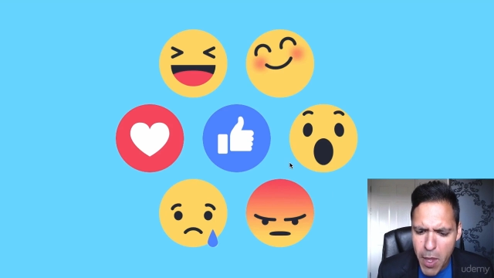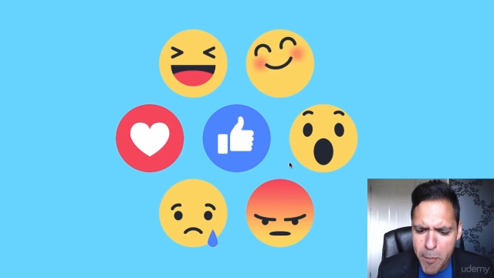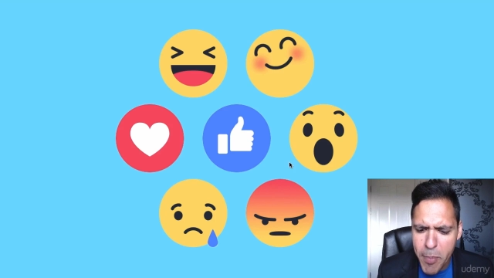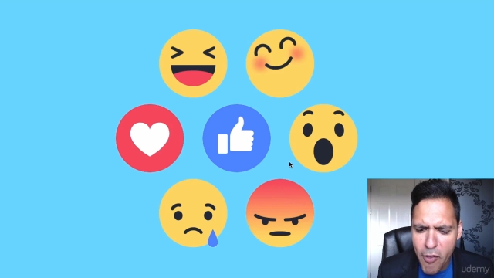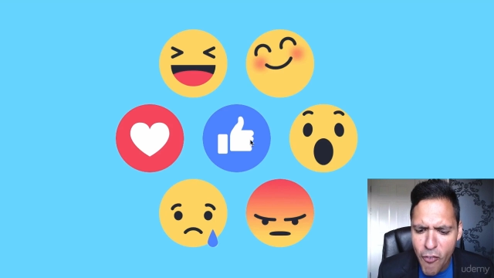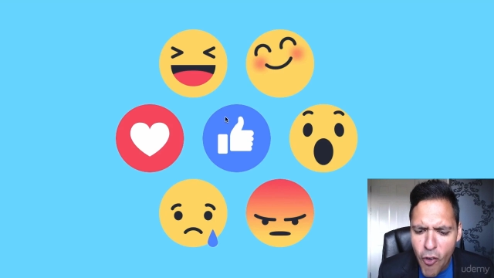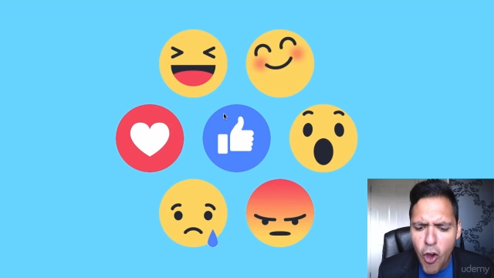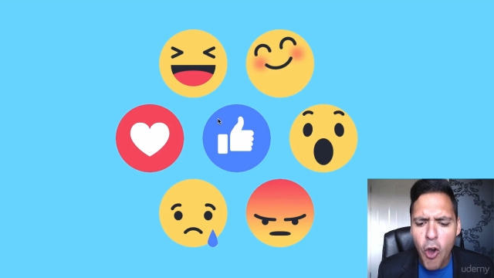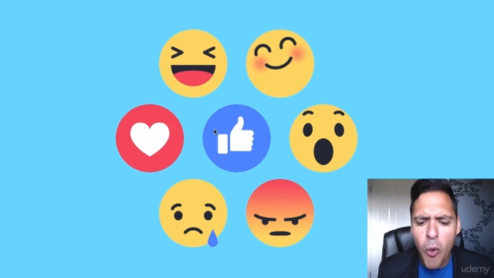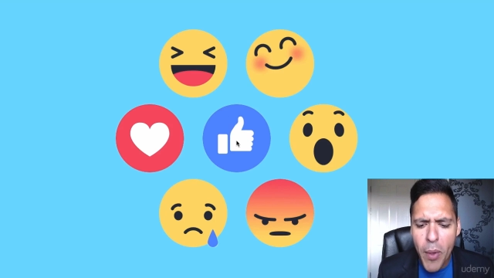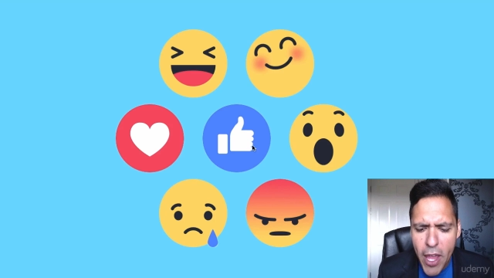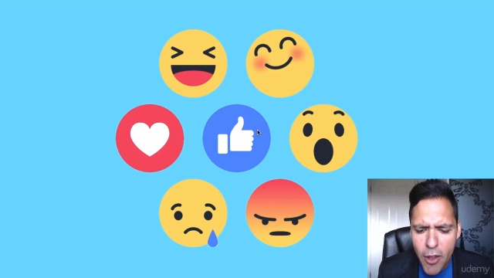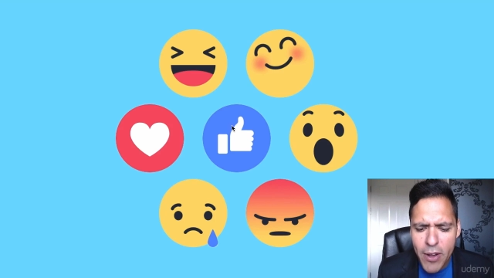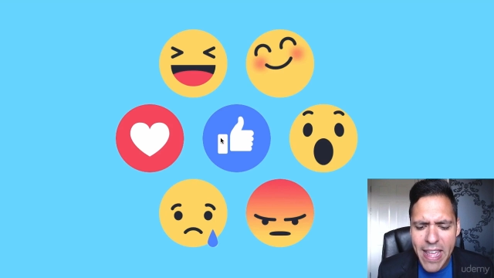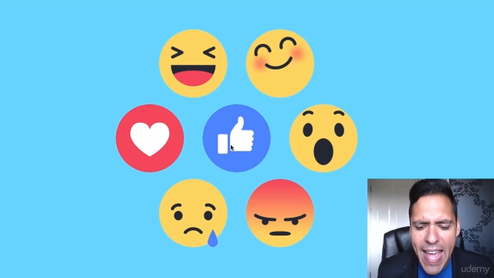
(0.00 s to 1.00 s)
Before,
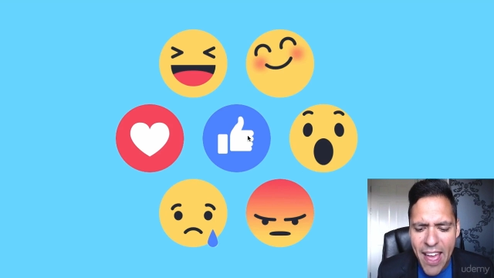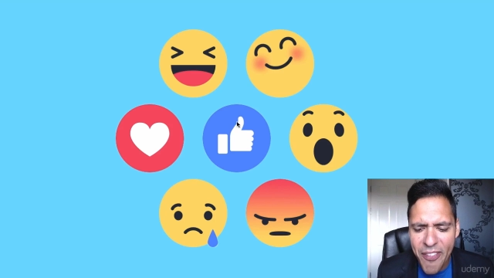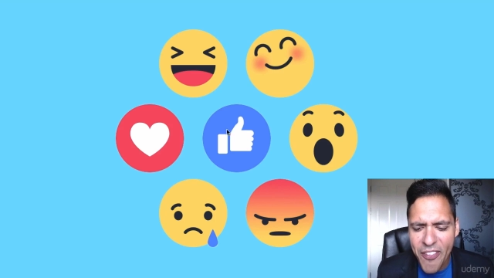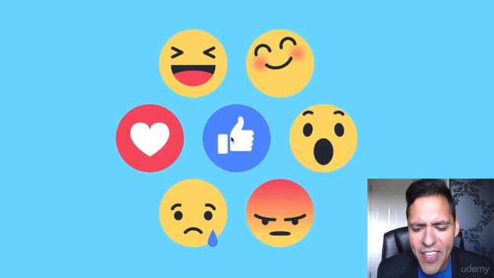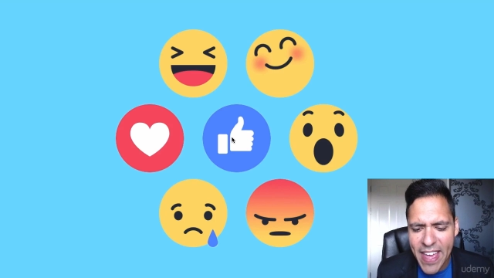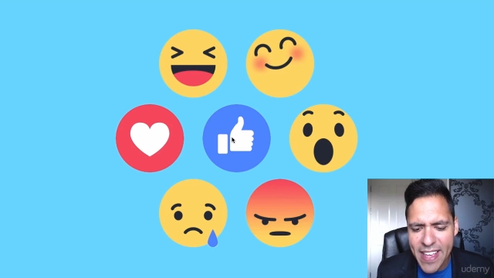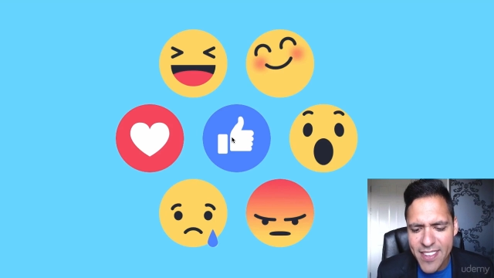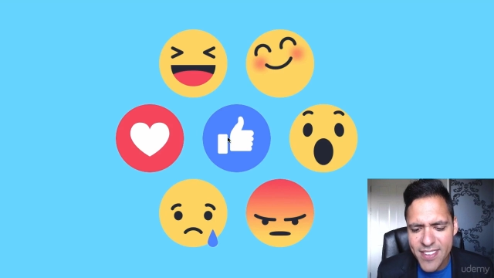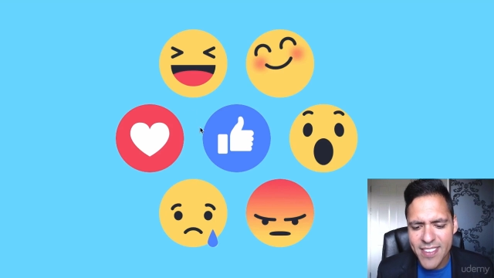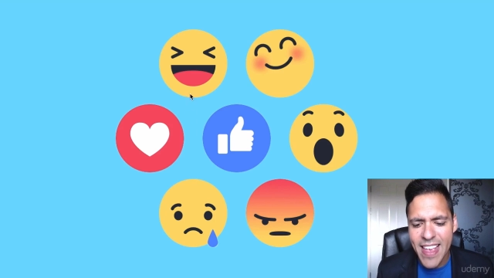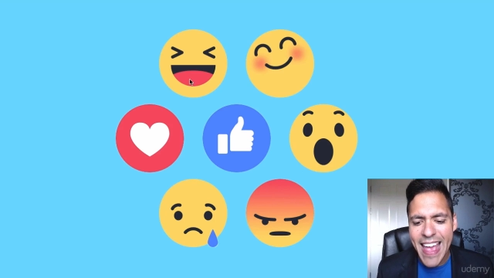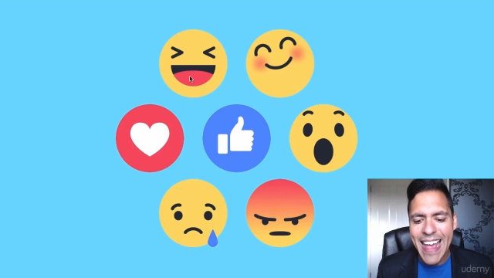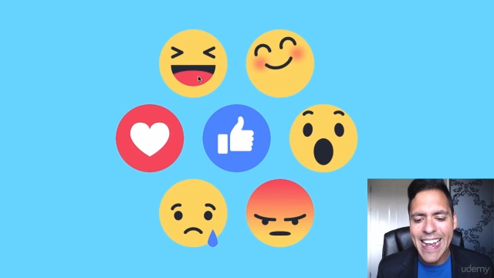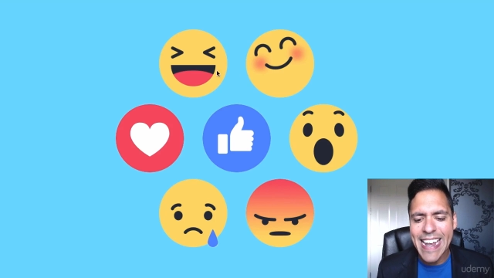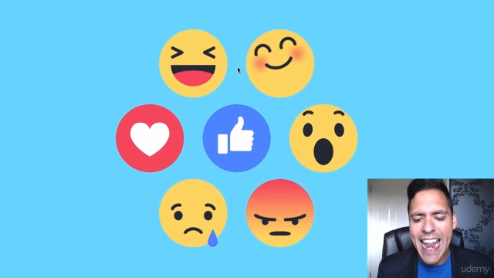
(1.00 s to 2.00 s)
we only had this.
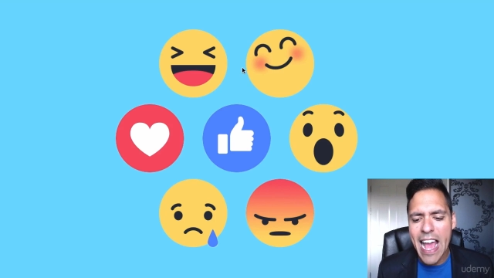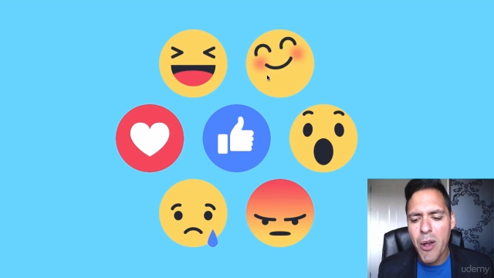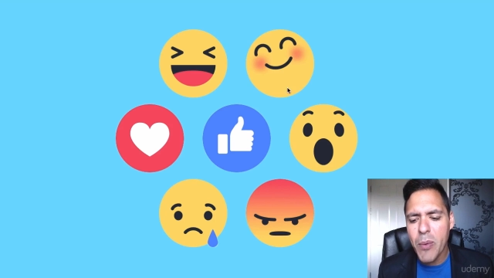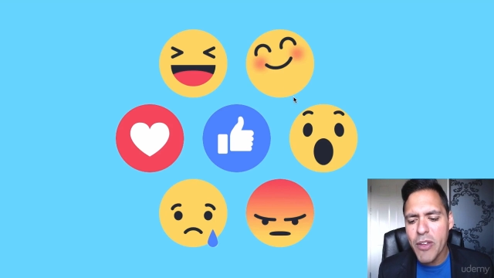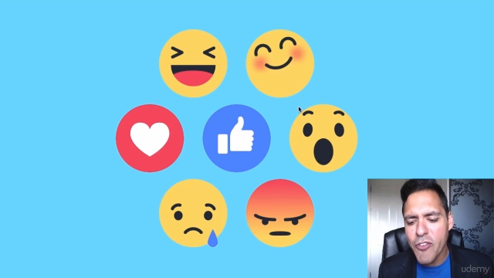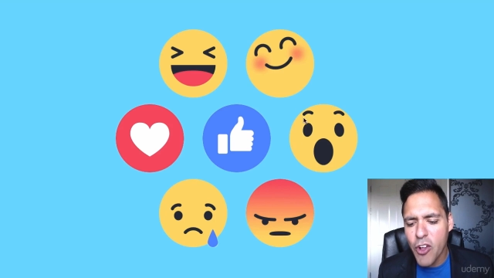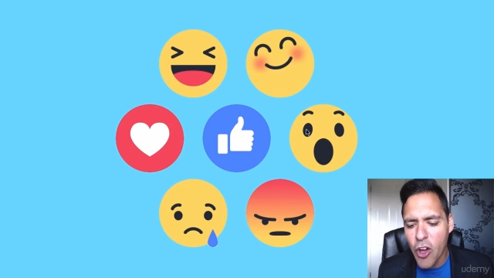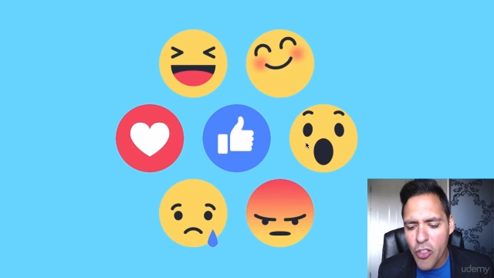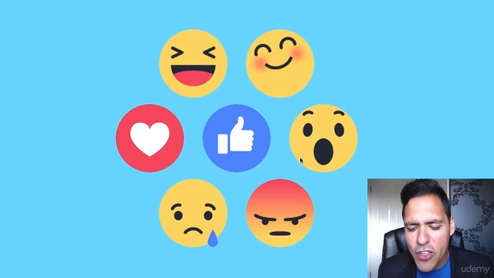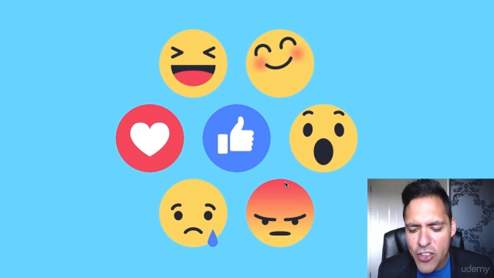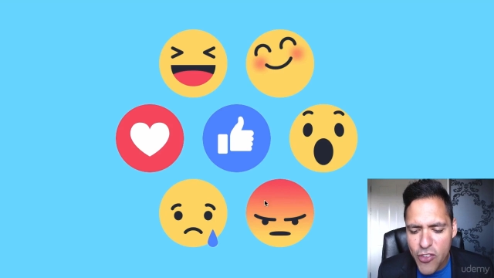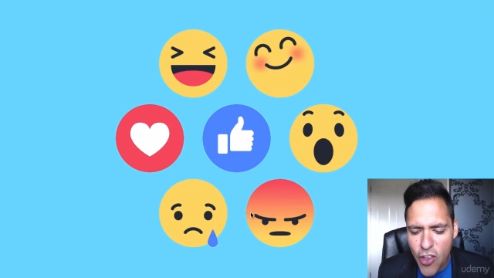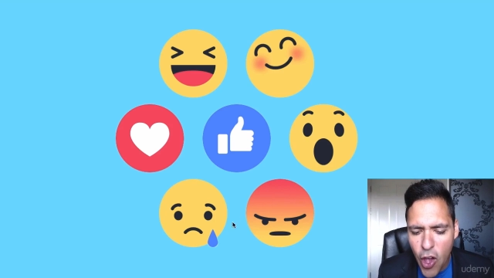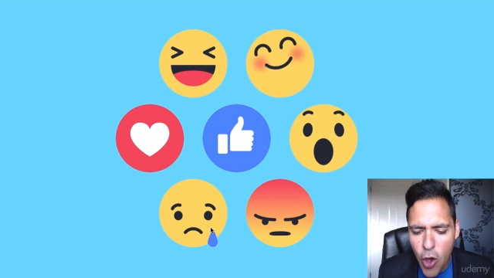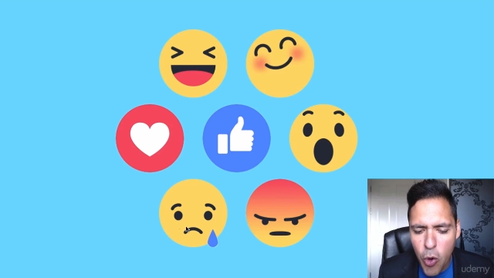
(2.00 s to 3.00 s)
Now we've got
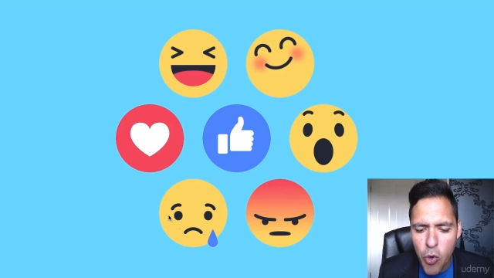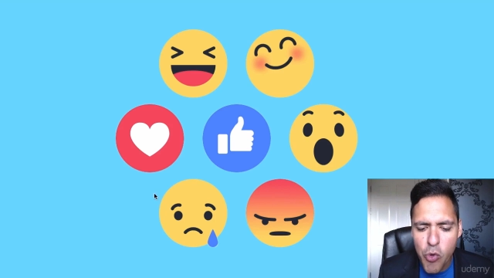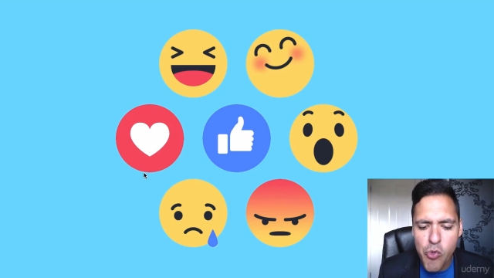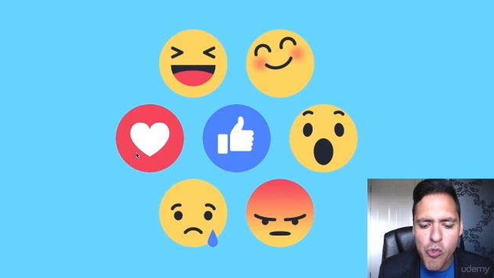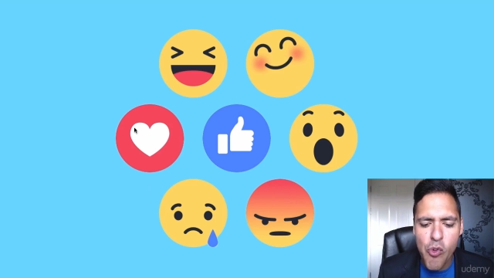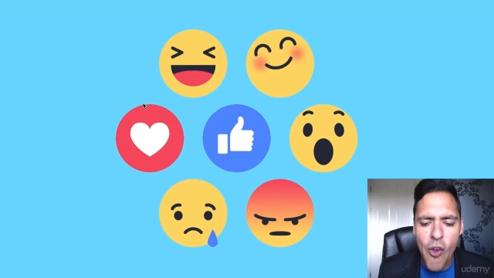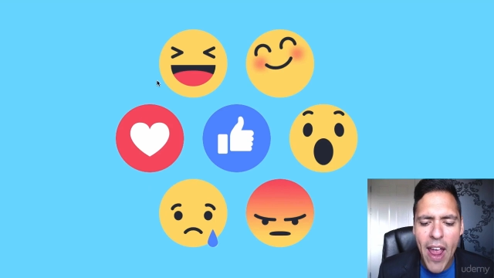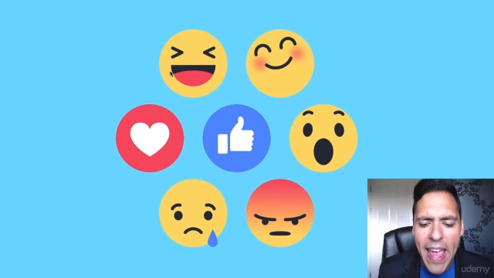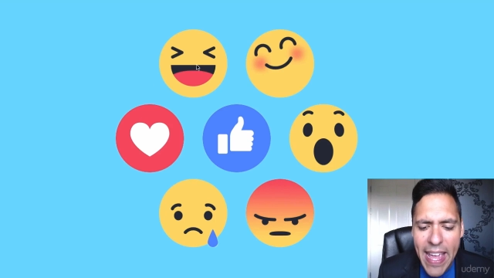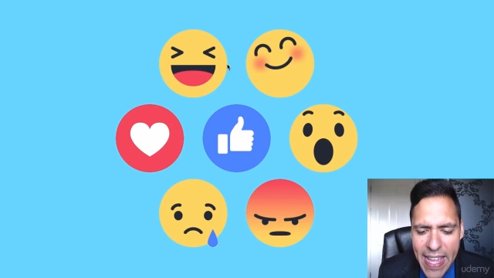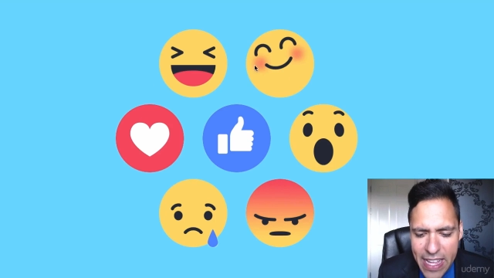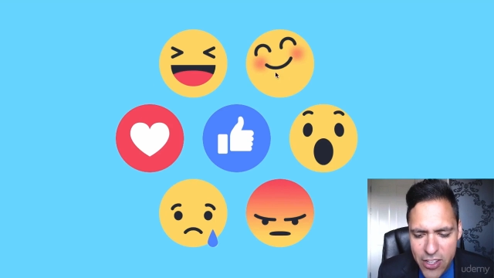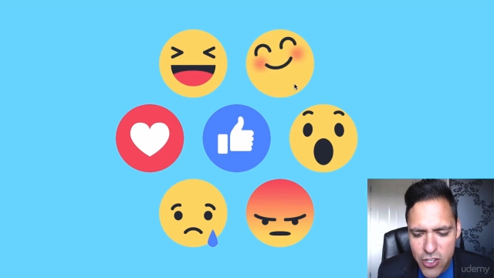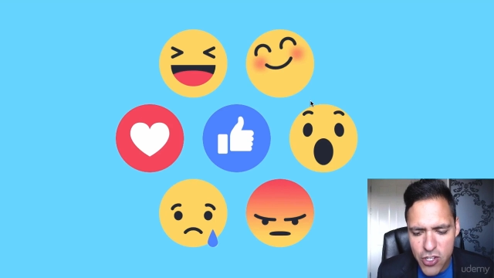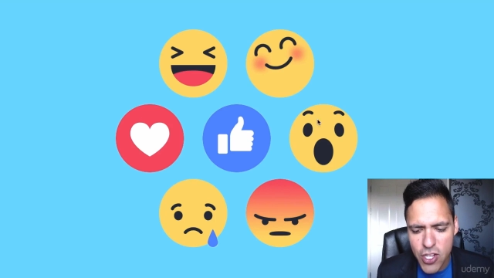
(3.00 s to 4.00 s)
this whole
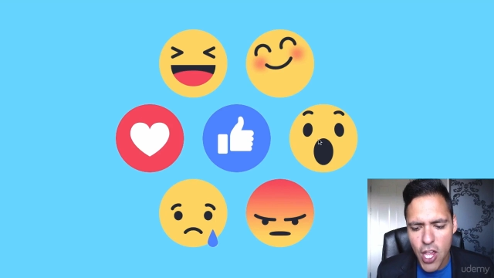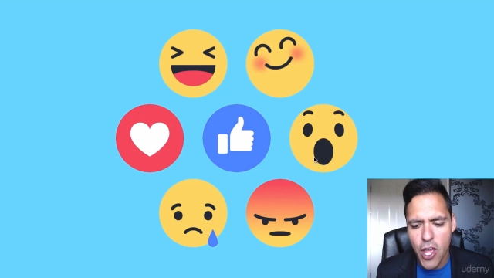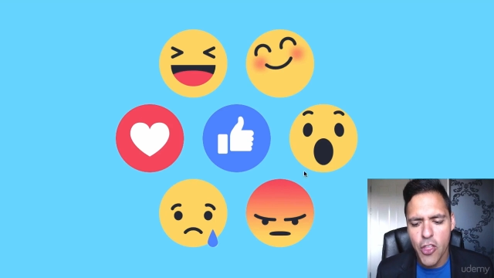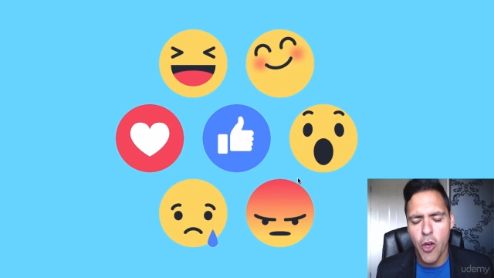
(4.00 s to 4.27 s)
range